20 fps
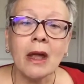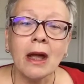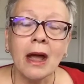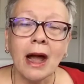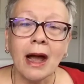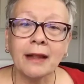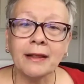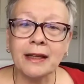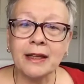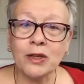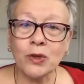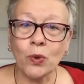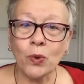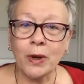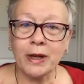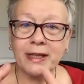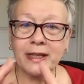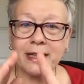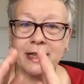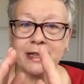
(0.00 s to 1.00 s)
And there's
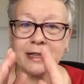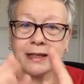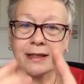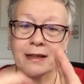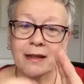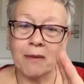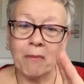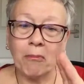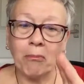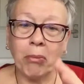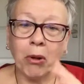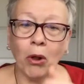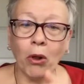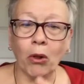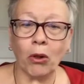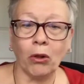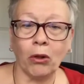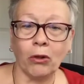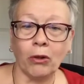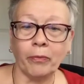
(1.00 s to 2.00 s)
always this
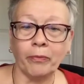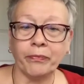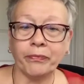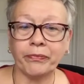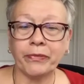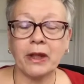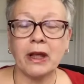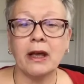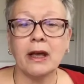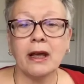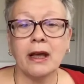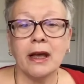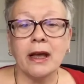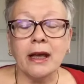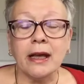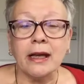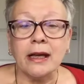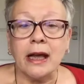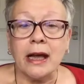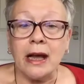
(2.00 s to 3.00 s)
pull.
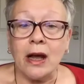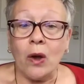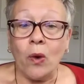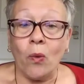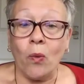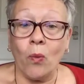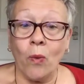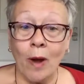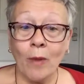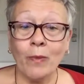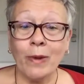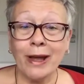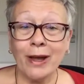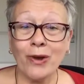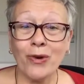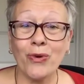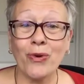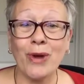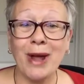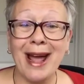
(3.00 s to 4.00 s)
When we
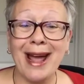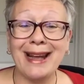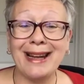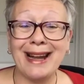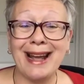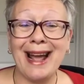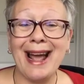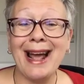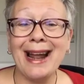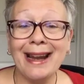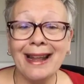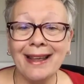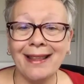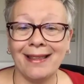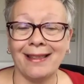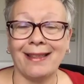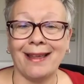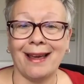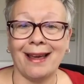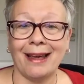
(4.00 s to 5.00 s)
create
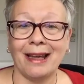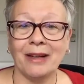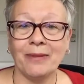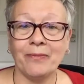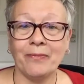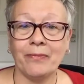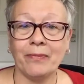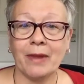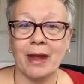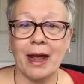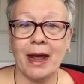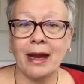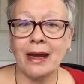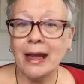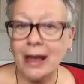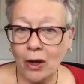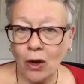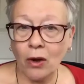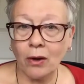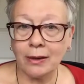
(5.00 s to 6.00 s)
anything, any
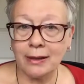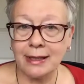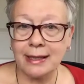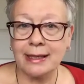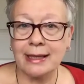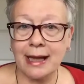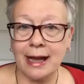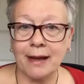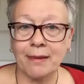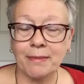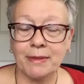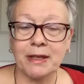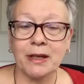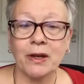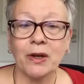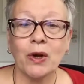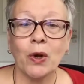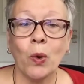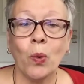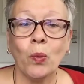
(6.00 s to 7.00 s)
concept,
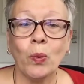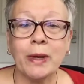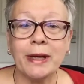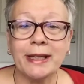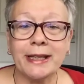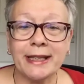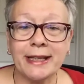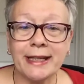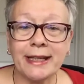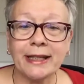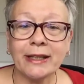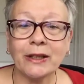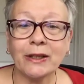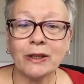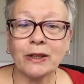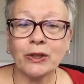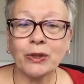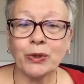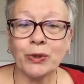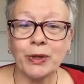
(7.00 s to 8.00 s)
we
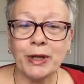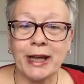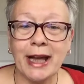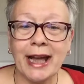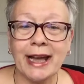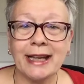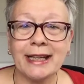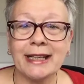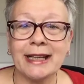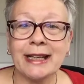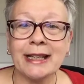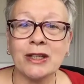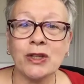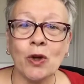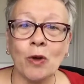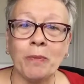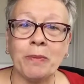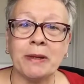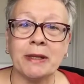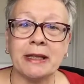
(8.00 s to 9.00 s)
still create its
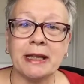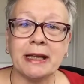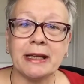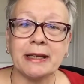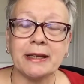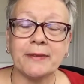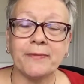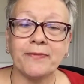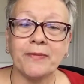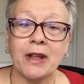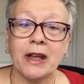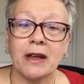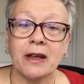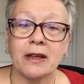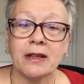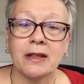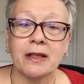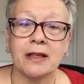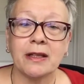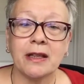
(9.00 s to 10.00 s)
opposite.
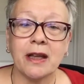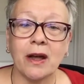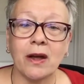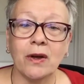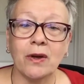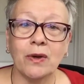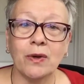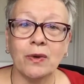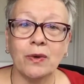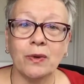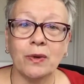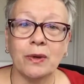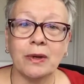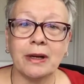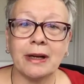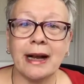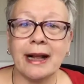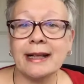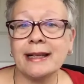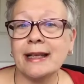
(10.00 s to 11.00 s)
So,
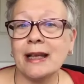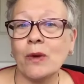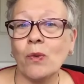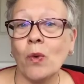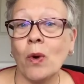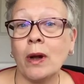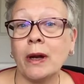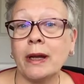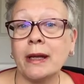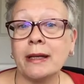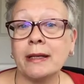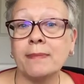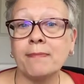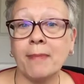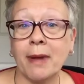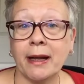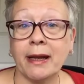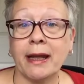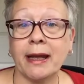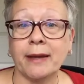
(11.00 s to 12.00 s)
classic one is
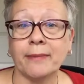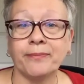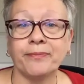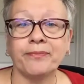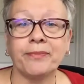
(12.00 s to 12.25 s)
money.